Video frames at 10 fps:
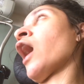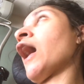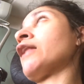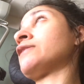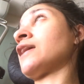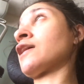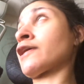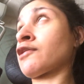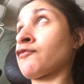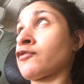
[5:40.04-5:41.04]
Uh,
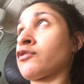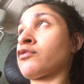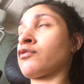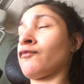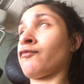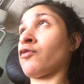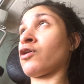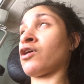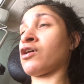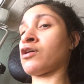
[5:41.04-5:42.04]
thank you
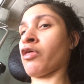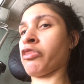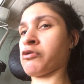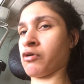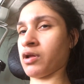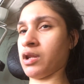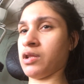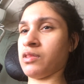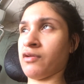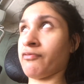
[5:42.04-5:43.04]
for
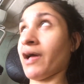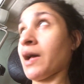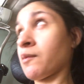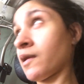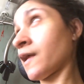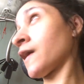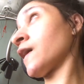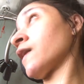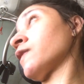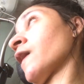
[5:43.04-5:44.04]
join the
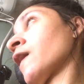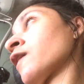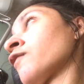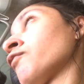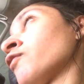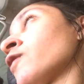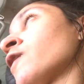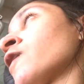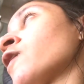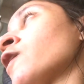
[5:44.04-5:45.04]
family. Thank you
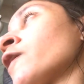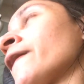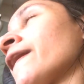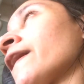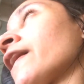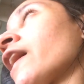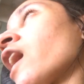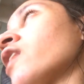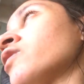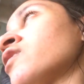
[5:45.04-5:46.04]
for
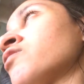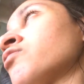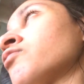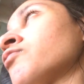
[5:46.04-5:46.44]
clicking on this